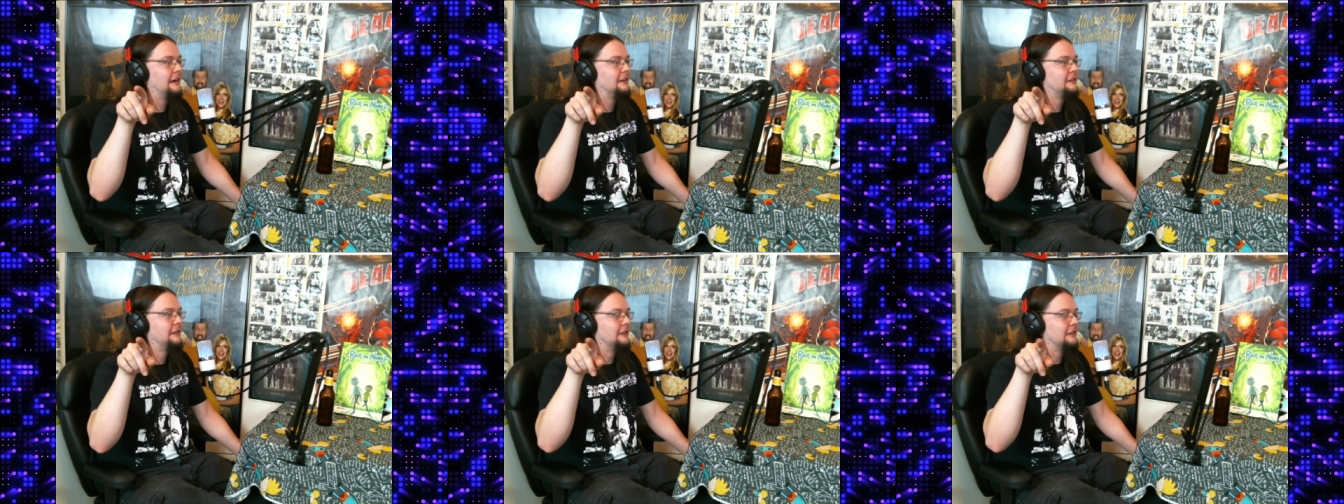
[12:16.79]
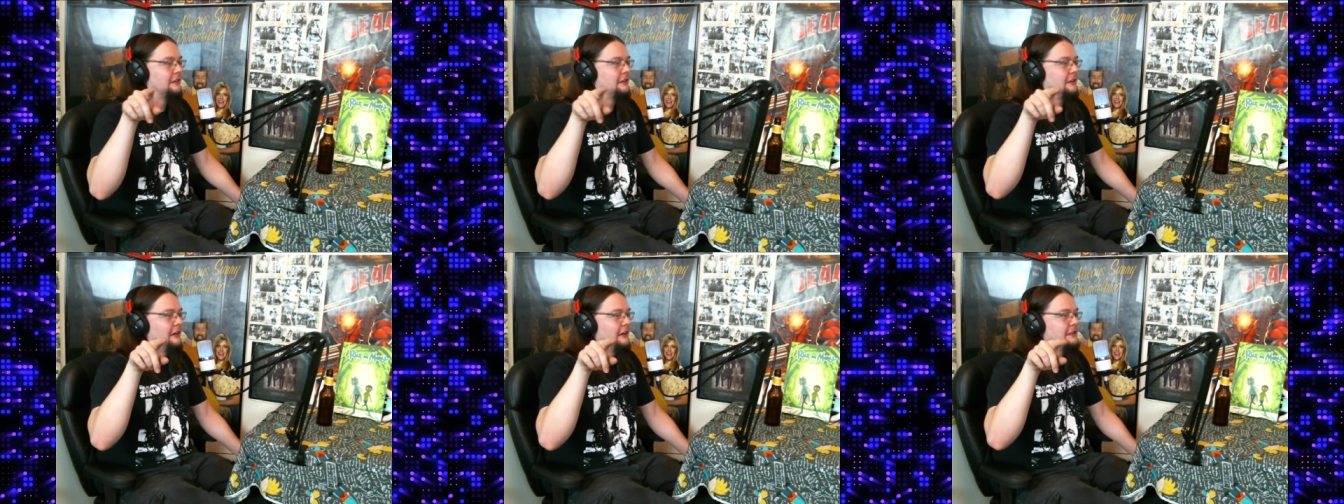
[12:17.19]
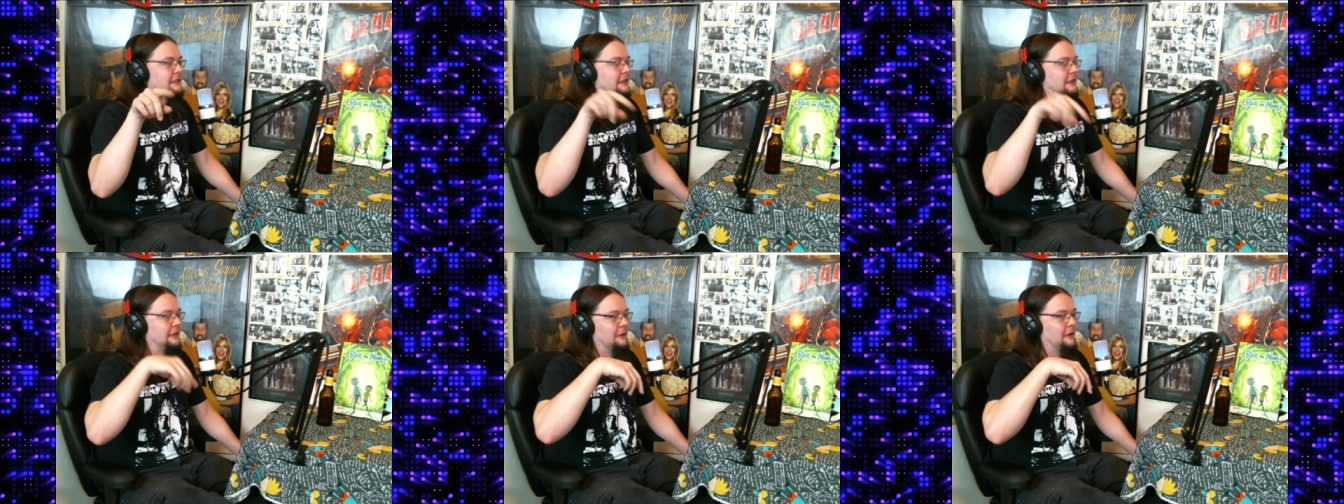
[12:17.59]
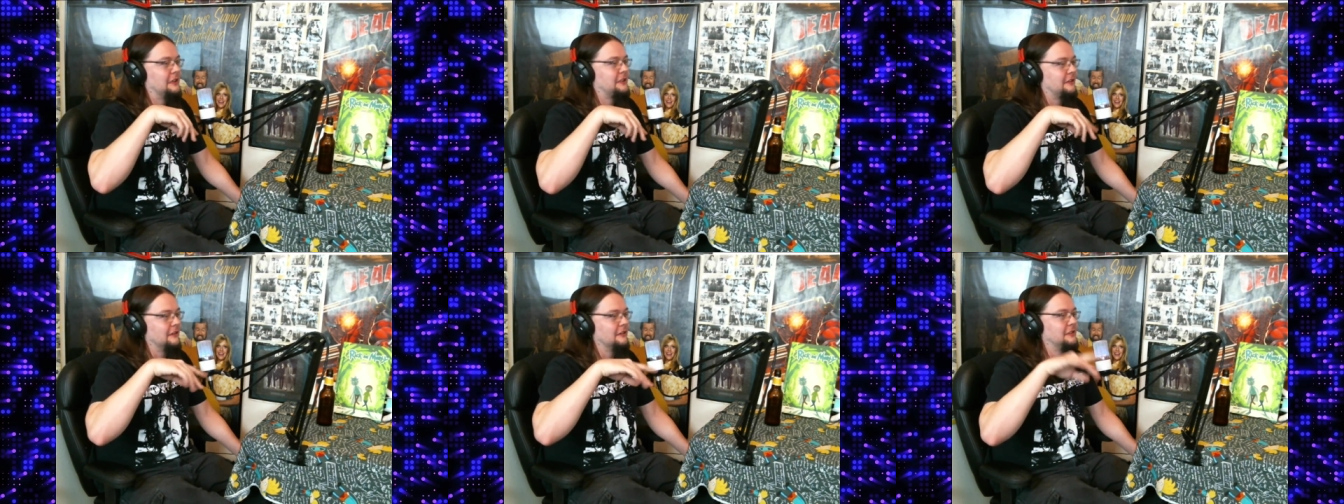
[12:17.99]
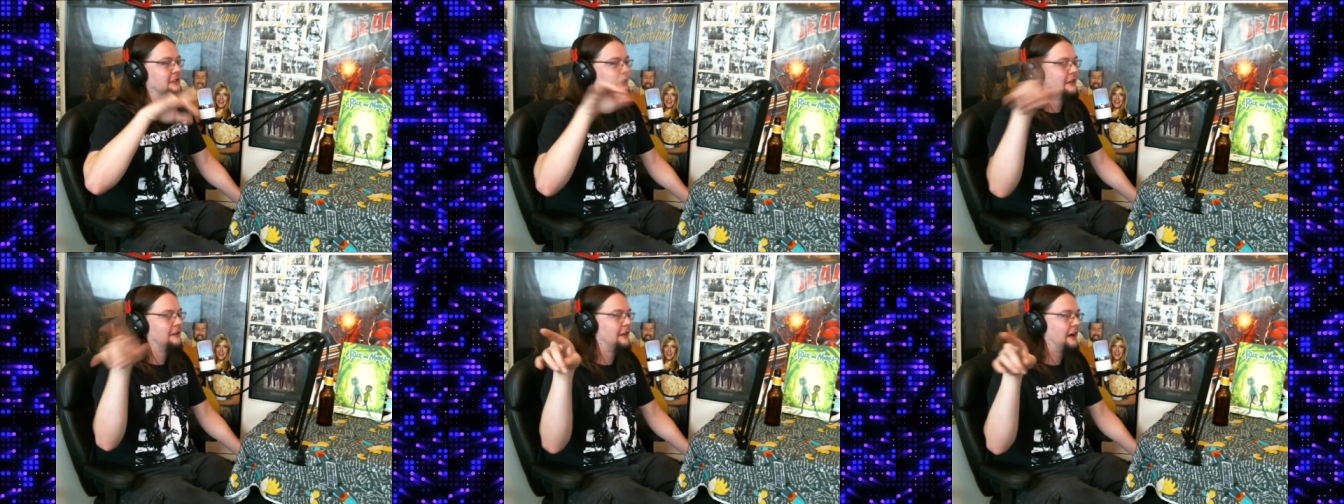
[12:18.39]
the currency, the U.S. currency,
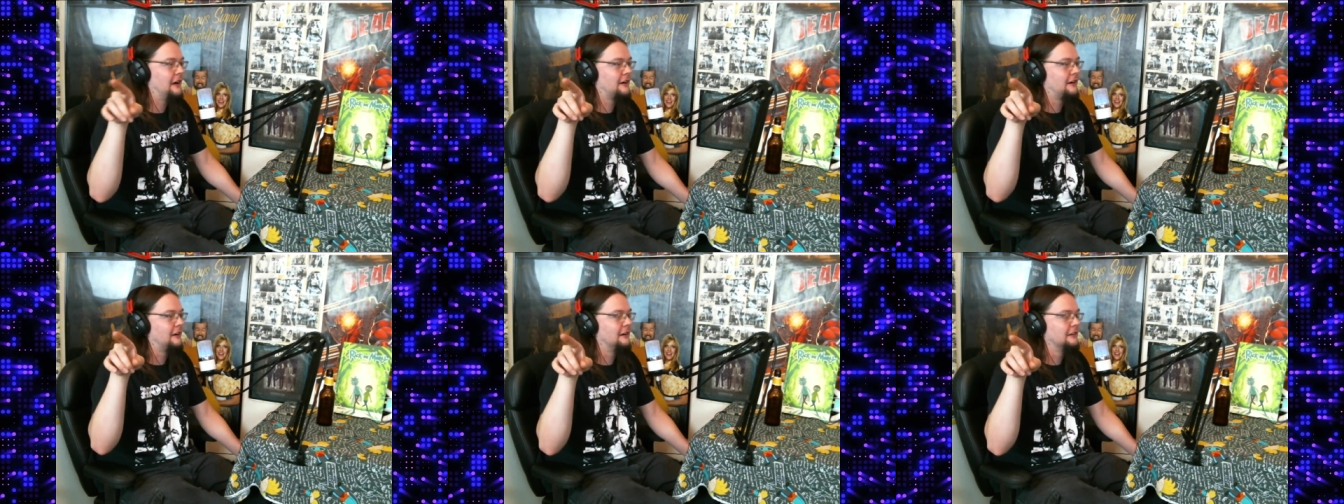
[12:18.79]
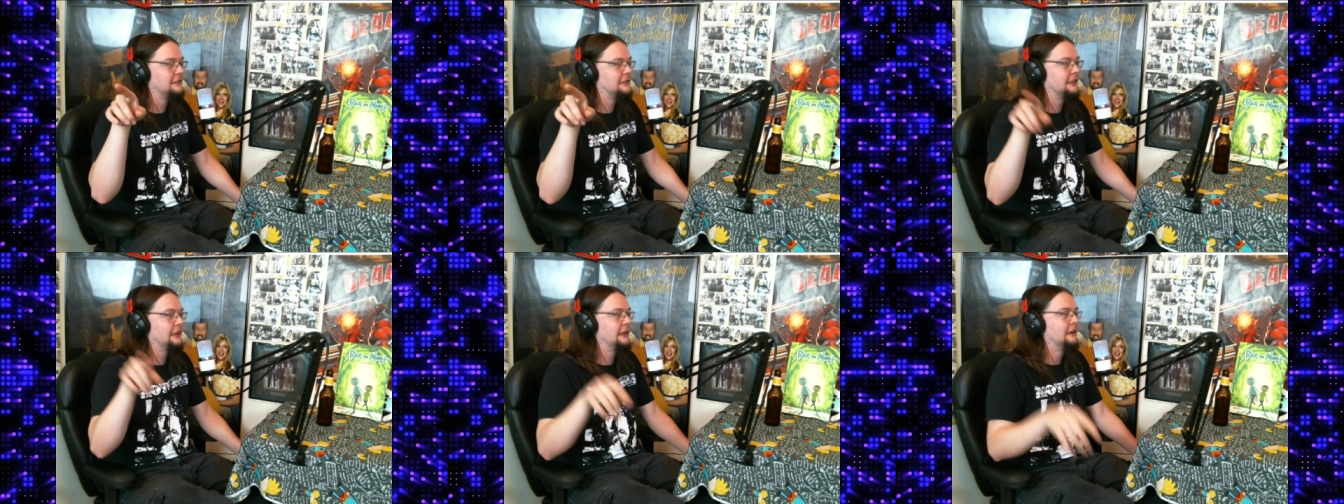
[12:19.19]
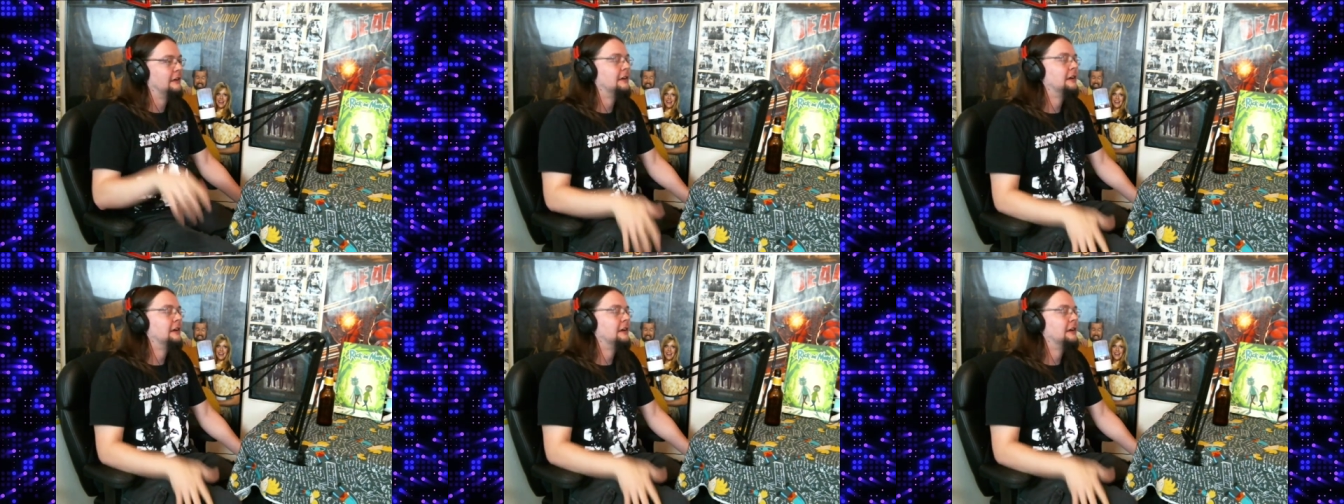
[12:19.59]
to their currency.